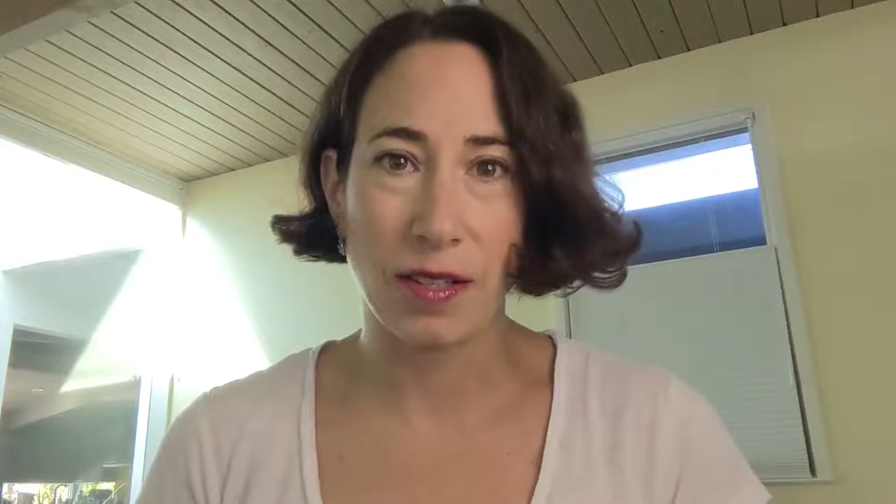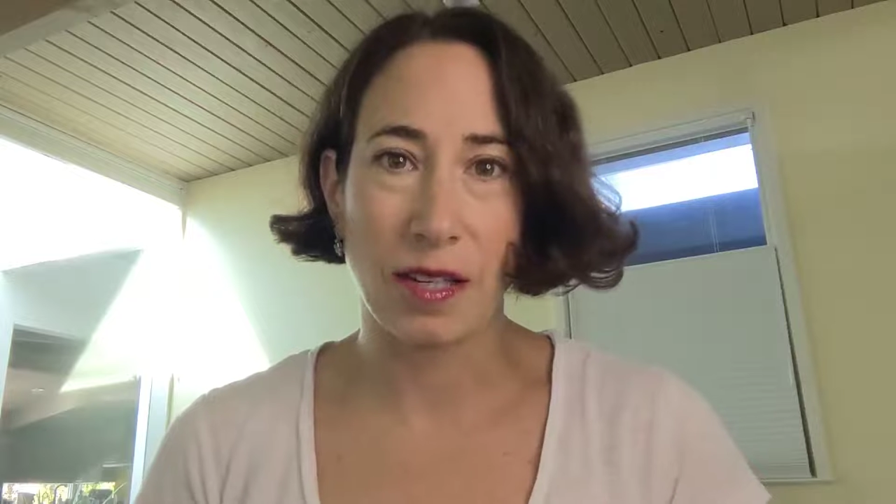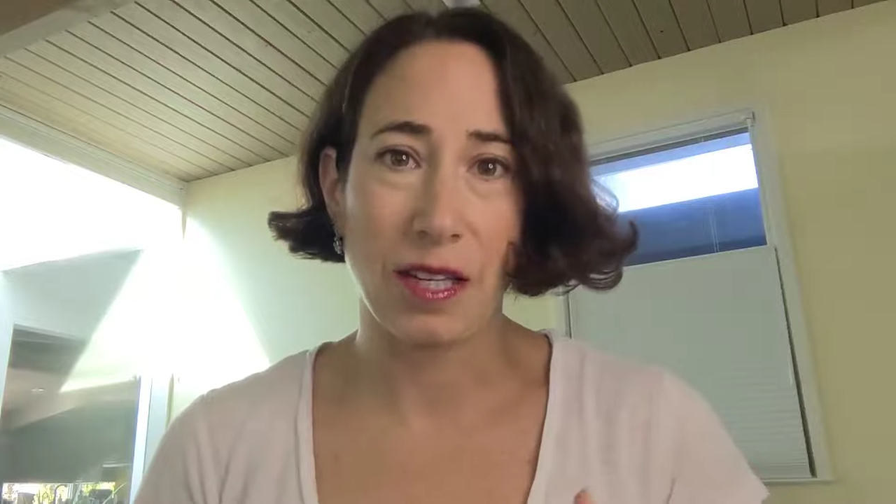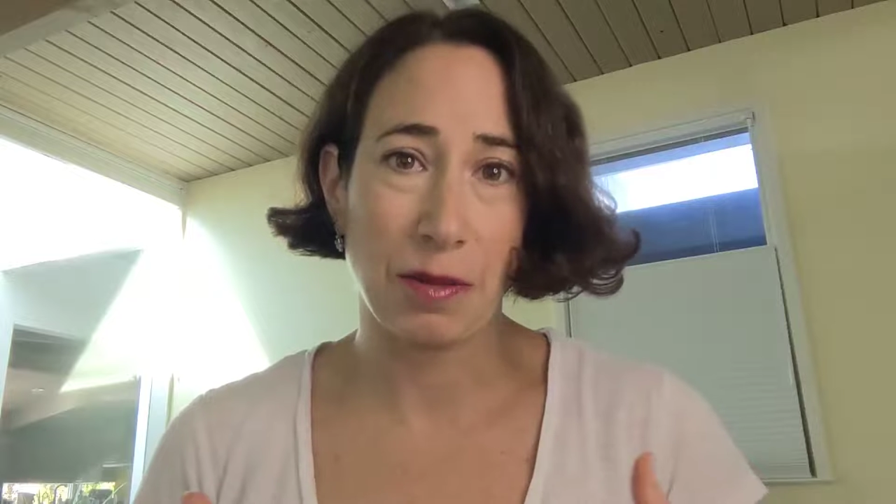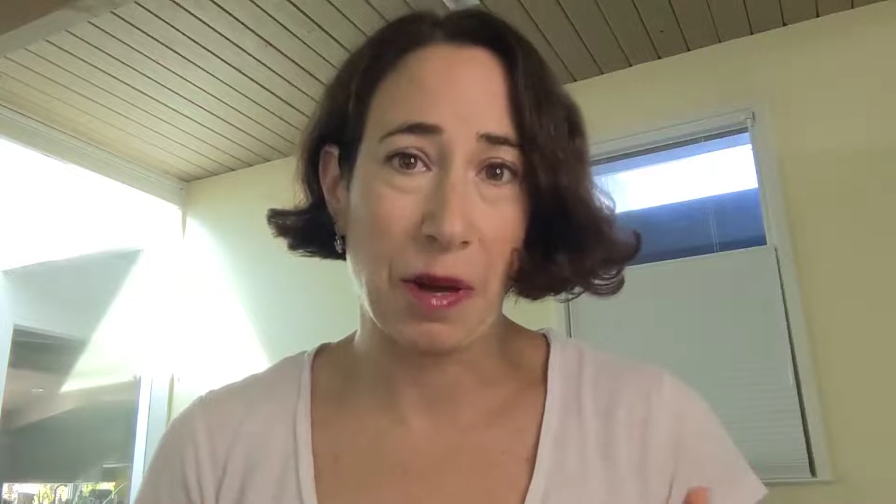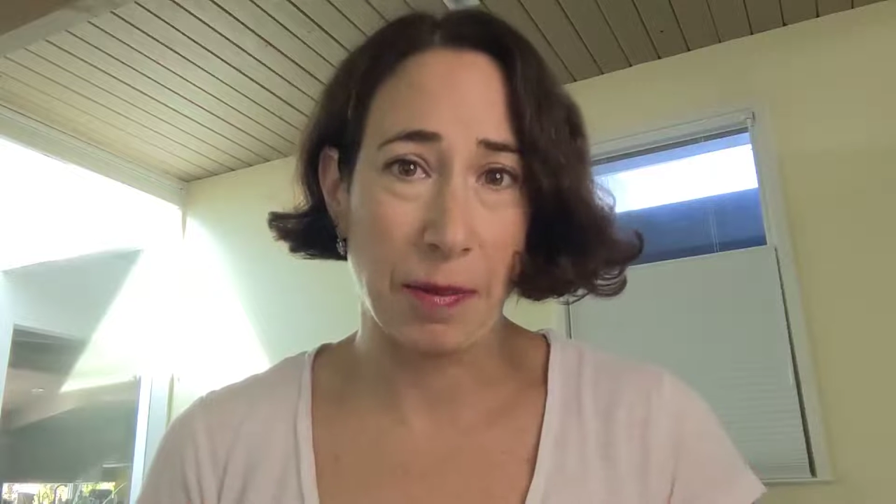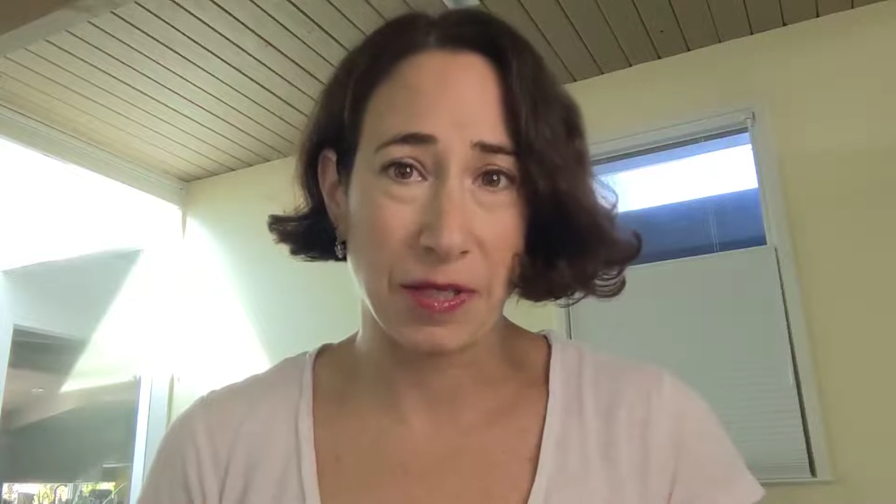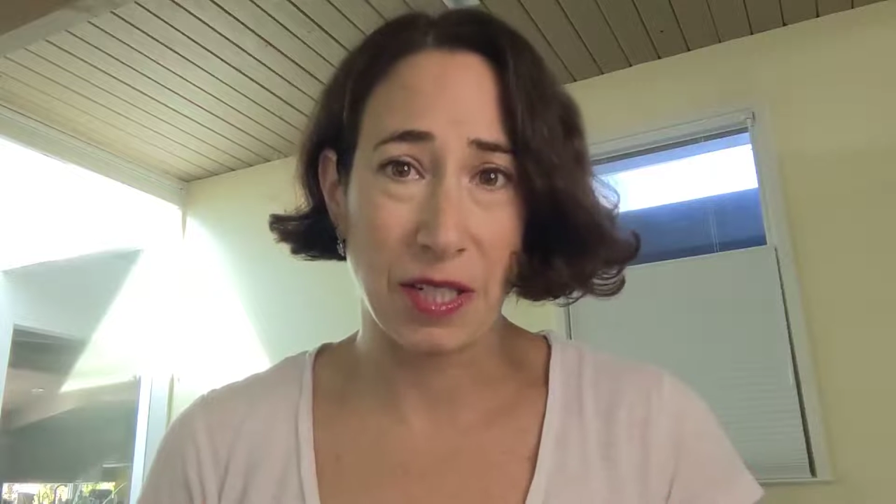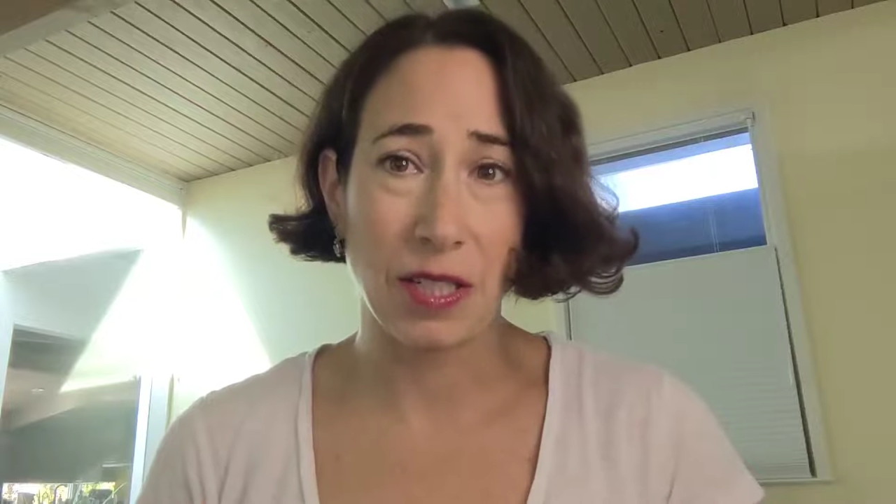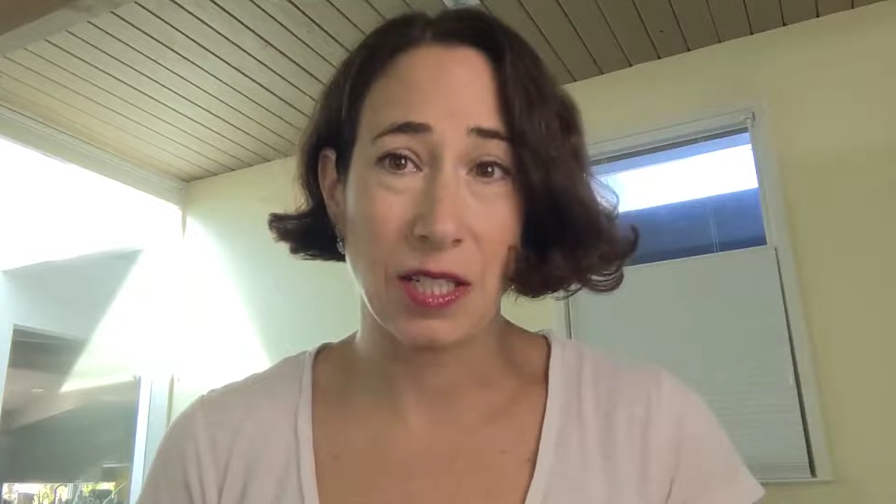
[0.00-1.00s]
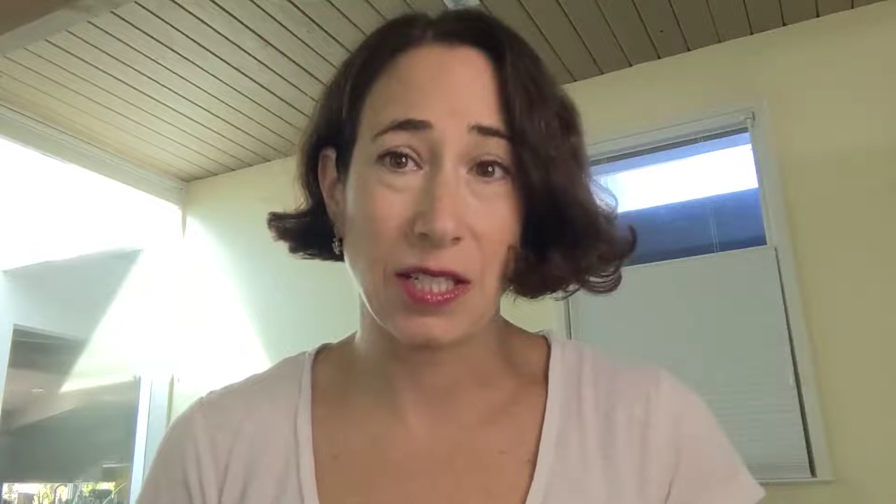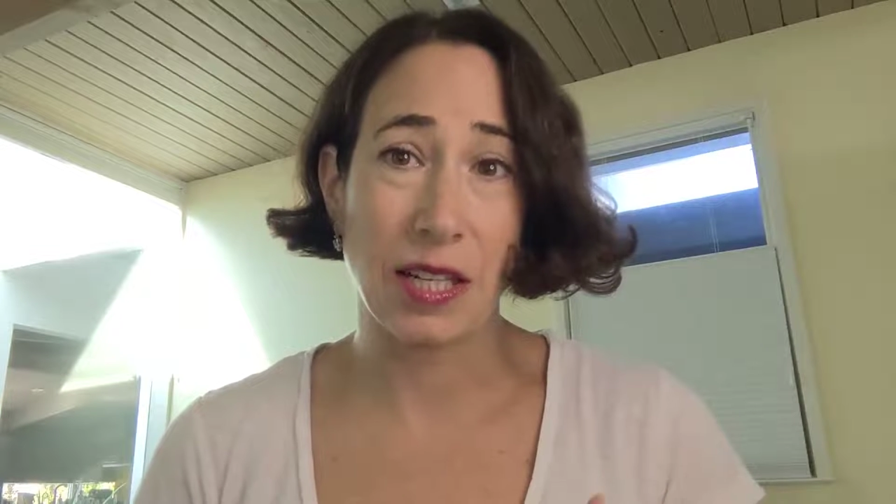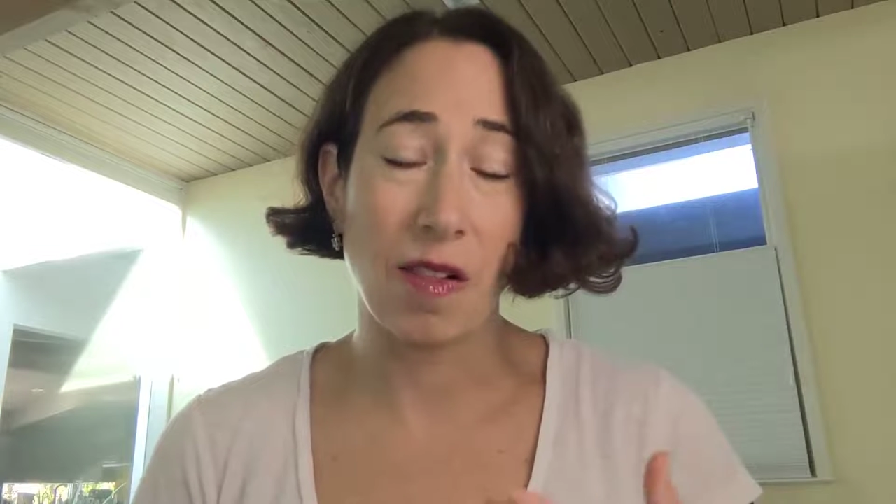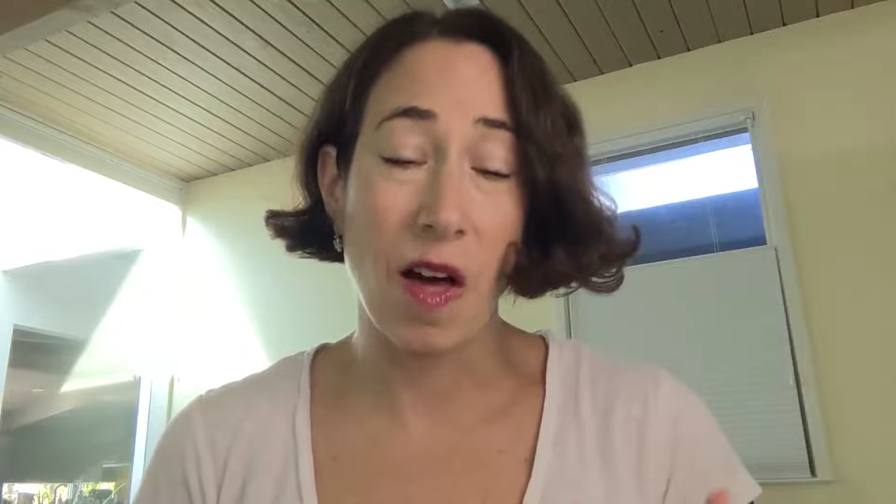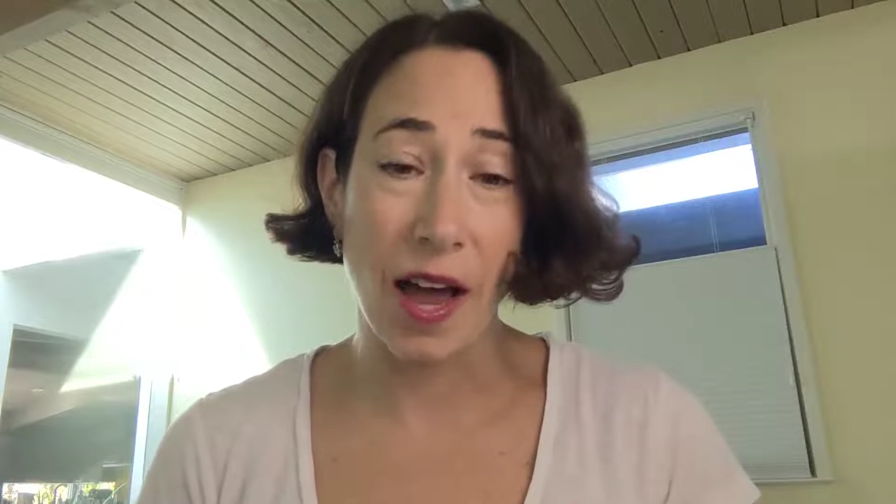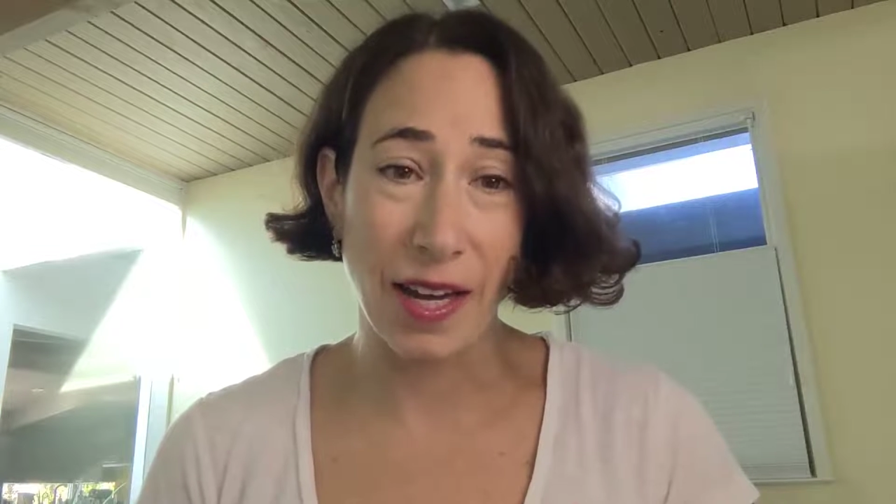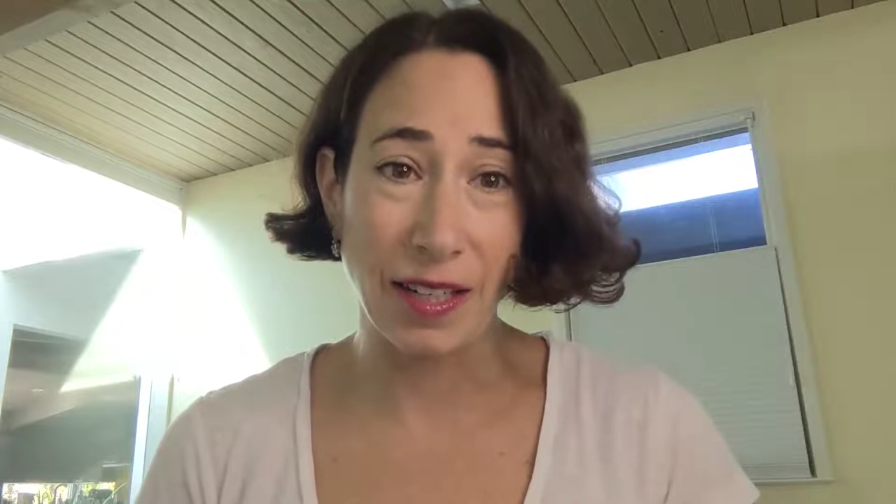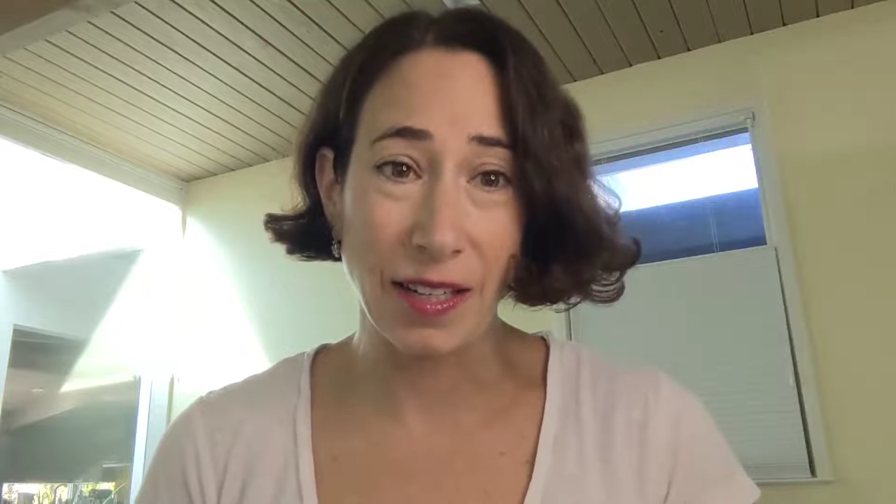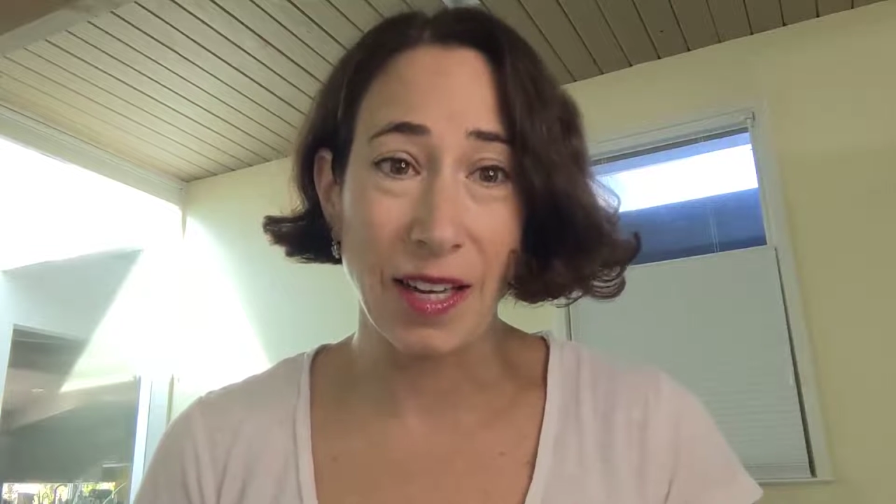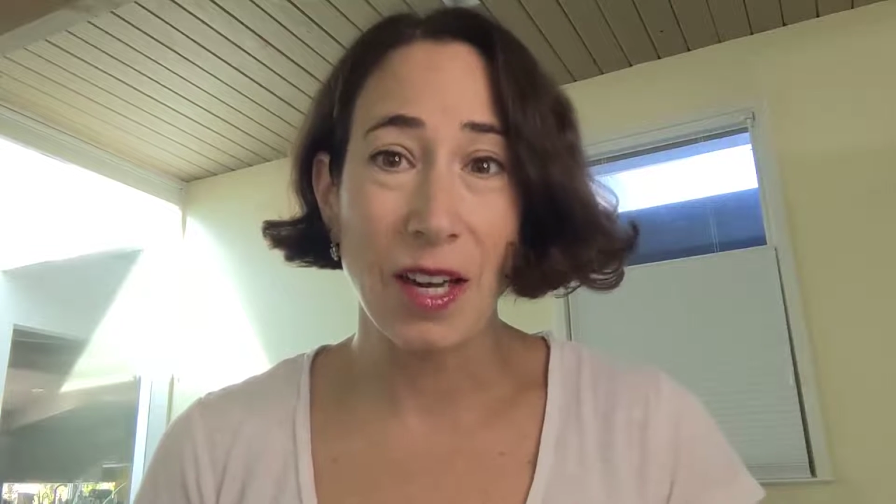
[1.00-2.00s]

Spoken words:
kisspeptin to decline,